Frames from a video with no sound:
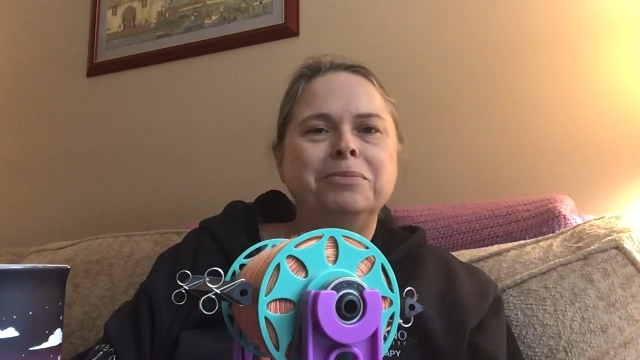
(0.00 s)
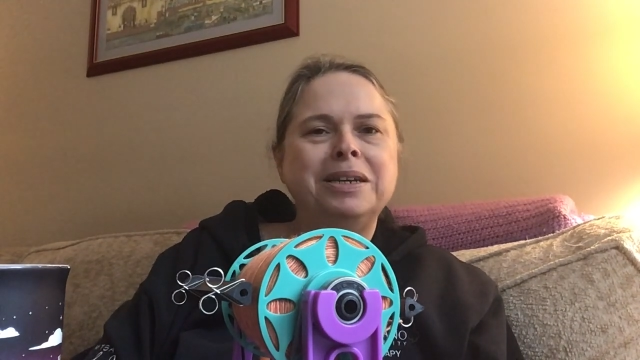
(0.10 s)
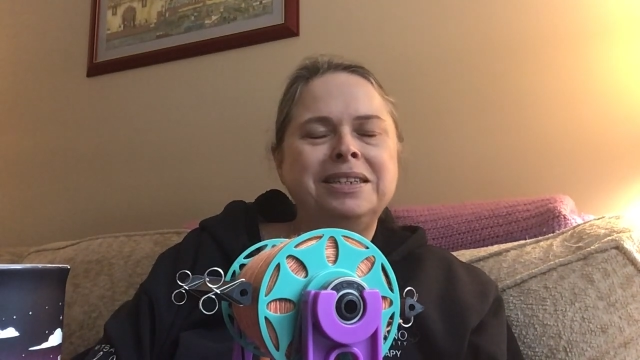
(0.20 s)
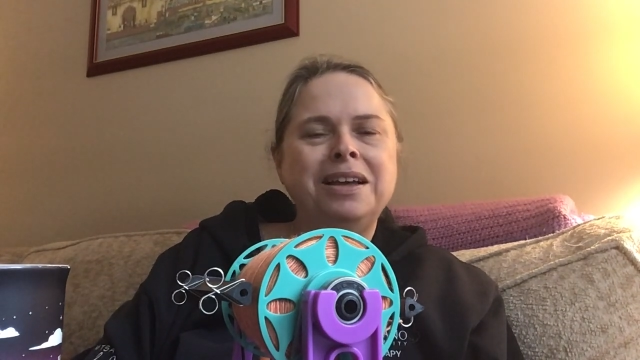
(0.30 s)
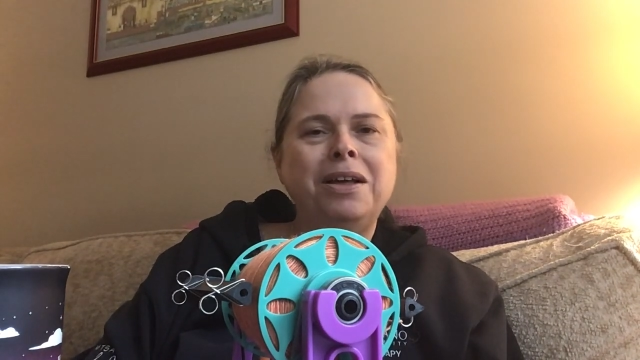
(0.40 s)

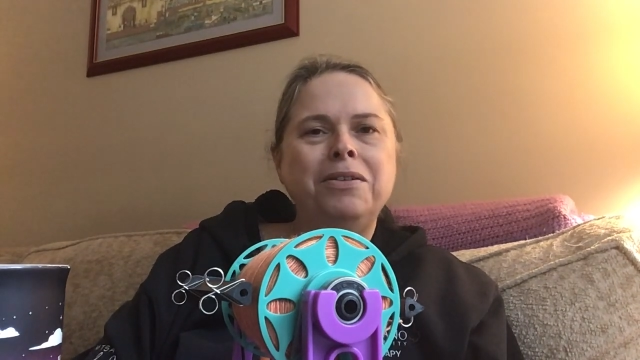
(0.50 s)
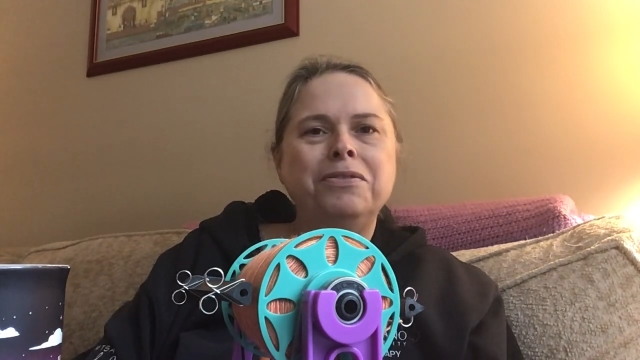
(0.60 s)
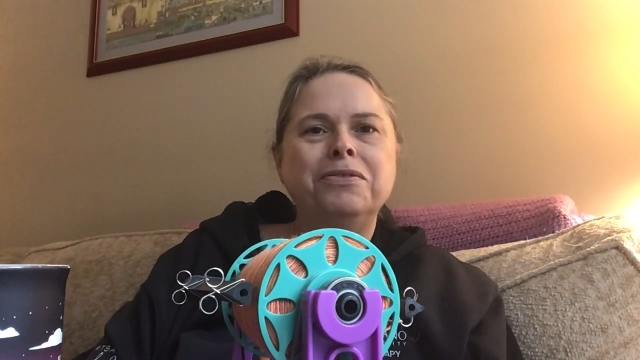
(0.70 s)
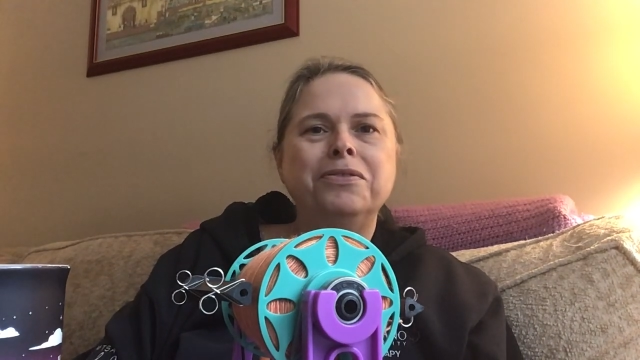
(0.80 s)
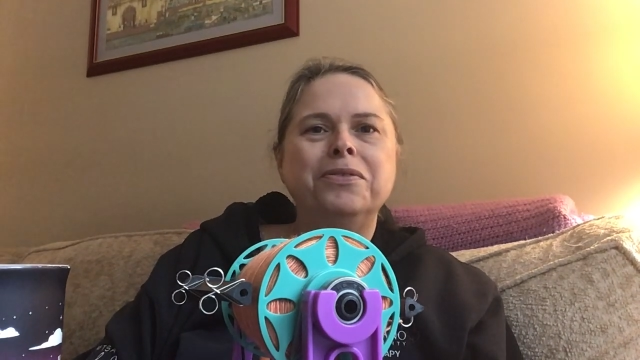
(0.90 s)
myself
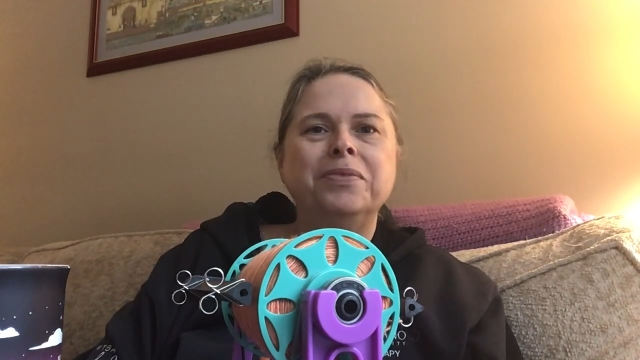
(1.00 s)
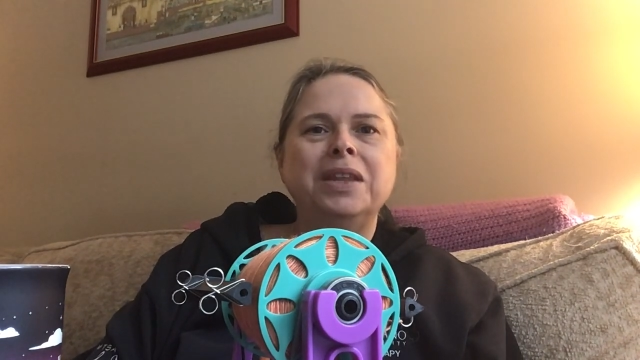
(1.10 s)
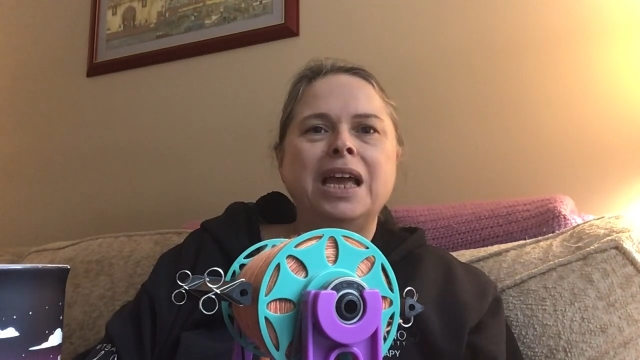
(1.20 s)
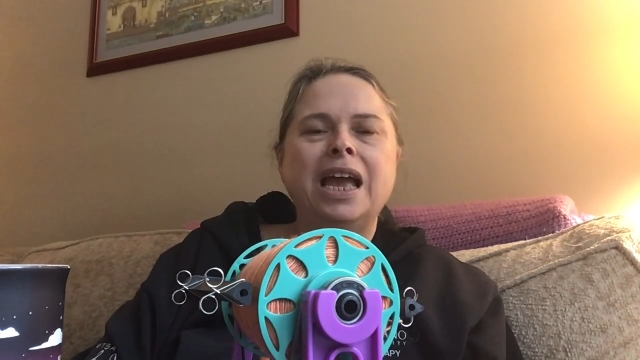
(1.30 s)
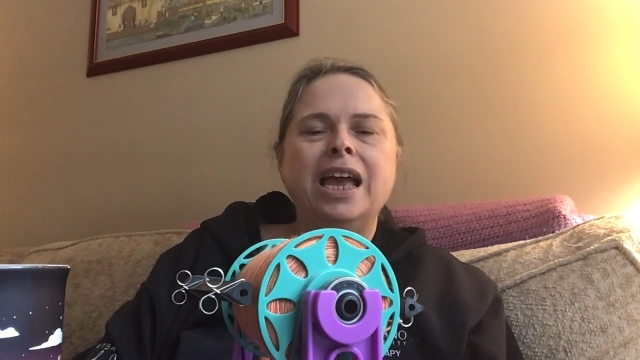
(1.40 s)

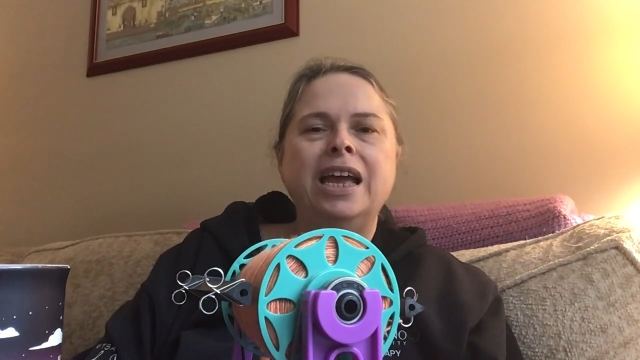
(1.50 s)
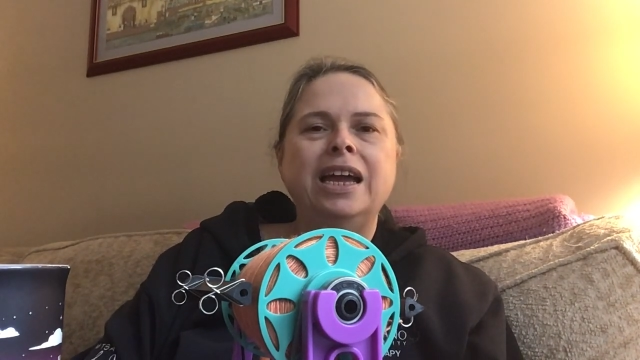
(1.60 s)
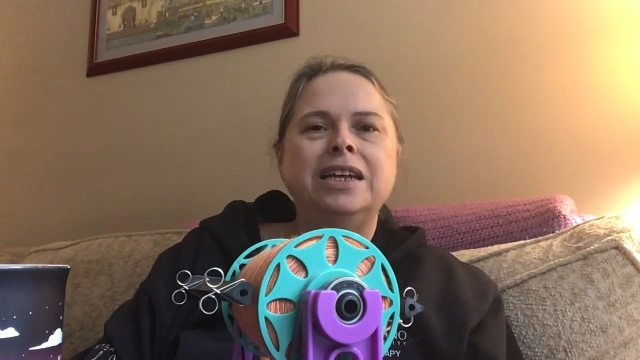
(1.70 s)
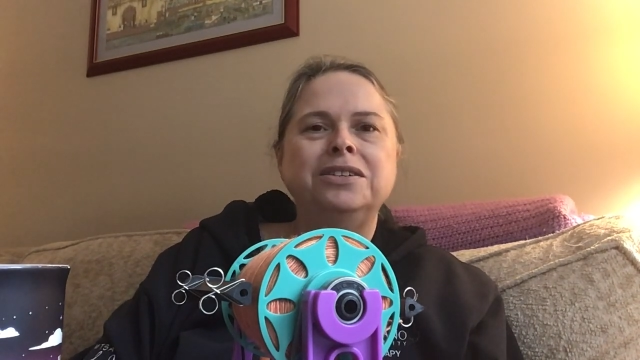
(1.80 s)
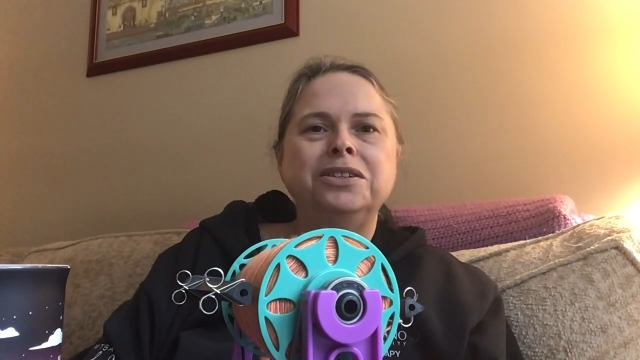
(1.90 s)

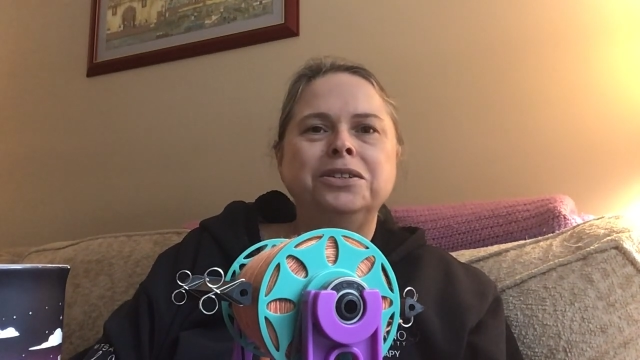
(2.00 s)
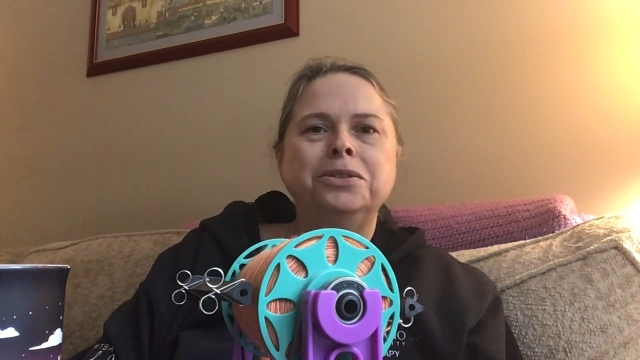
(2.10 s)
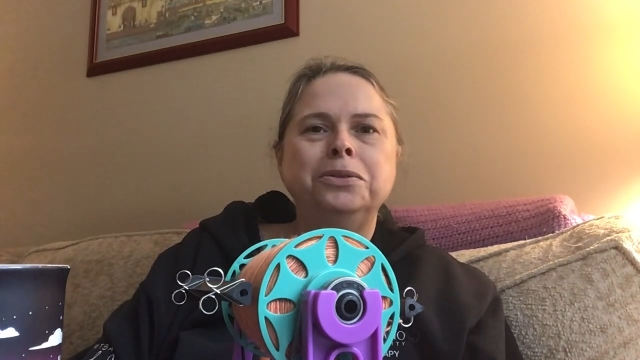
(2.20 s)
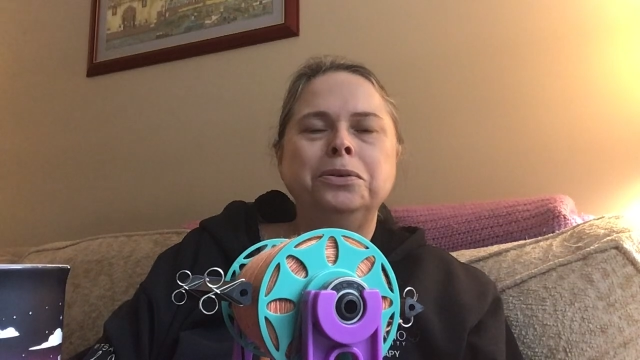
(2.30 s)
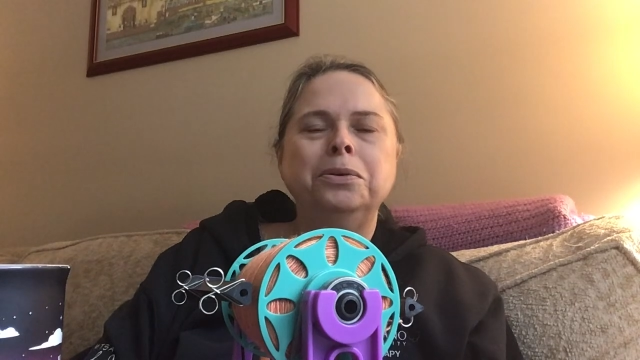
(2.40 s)
and
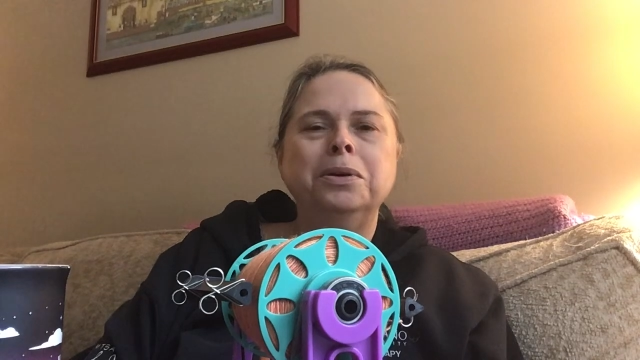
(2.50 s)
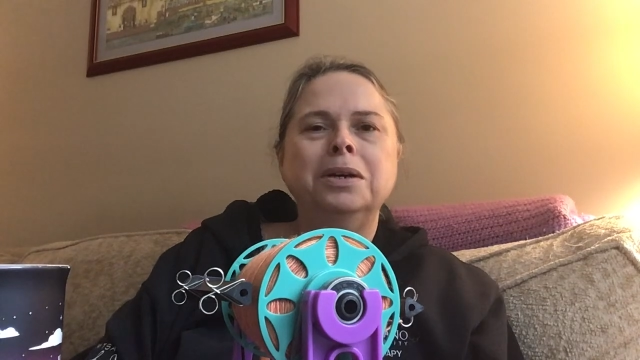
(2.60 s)
to